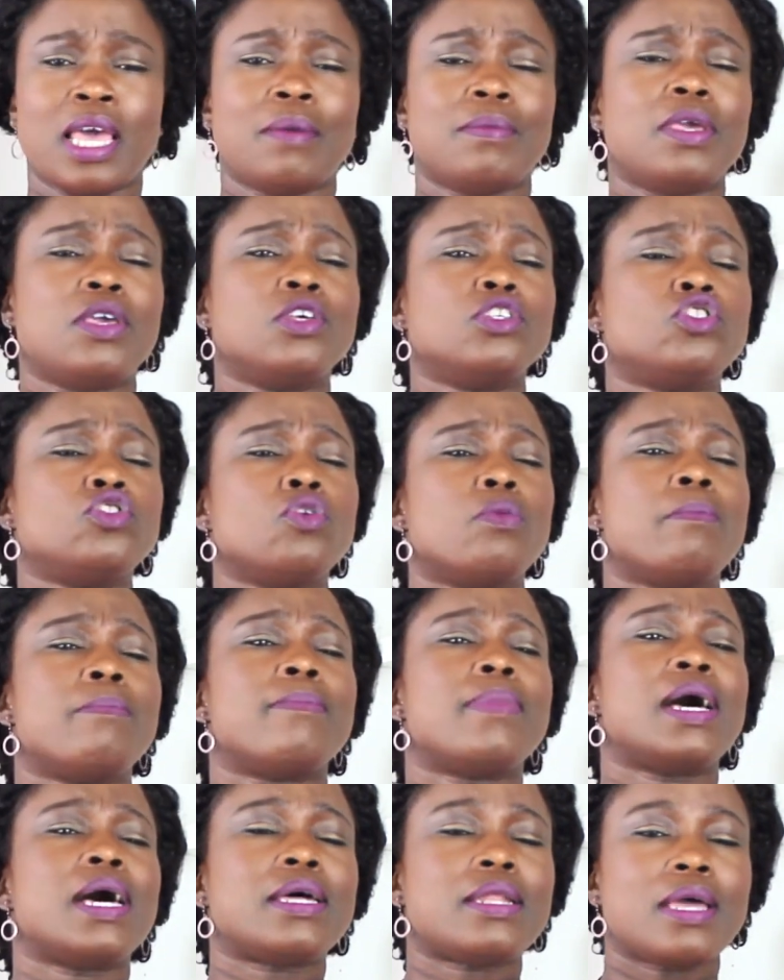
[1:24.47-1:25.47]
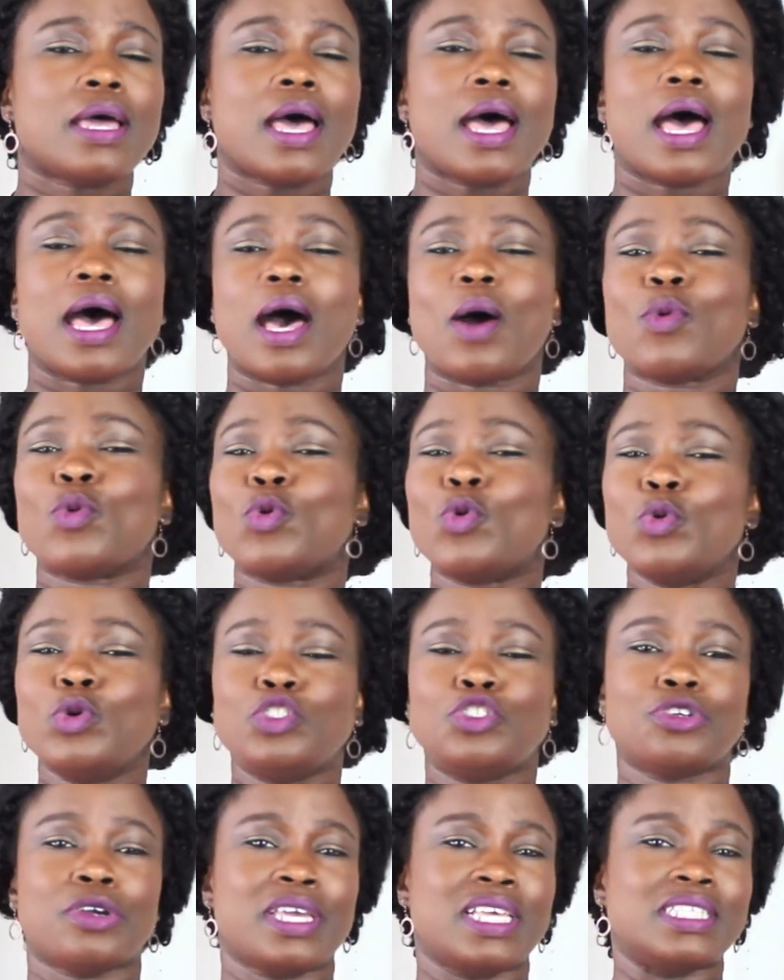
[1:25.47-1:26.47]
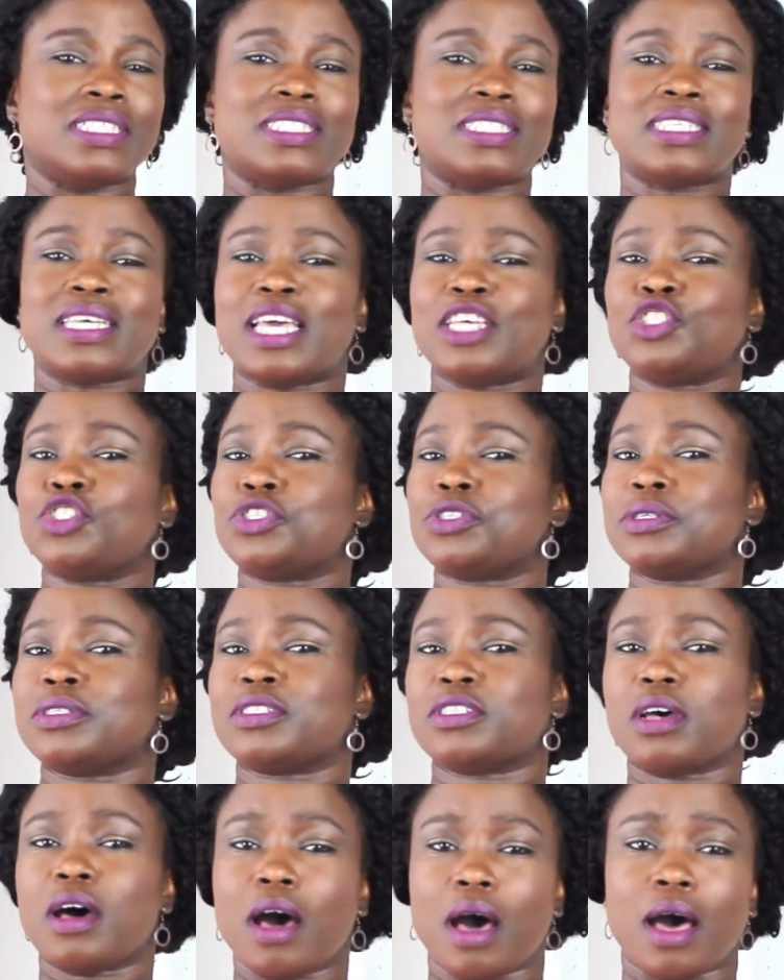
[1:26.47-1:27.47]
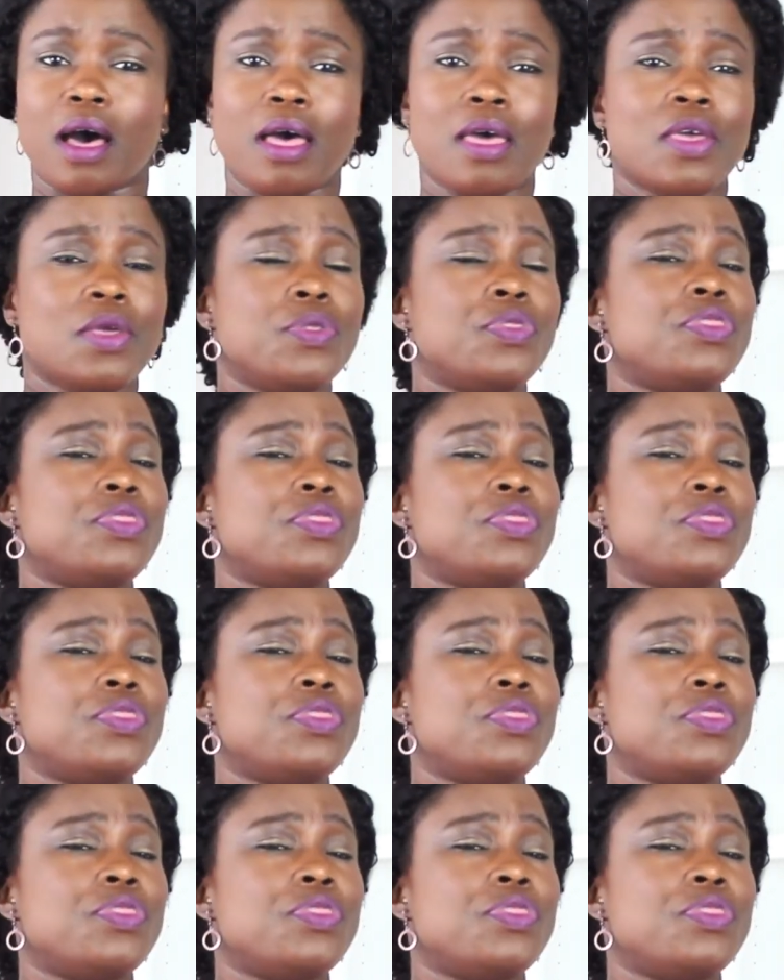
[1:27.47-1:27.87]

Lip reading: Because no matter how good your intentions are,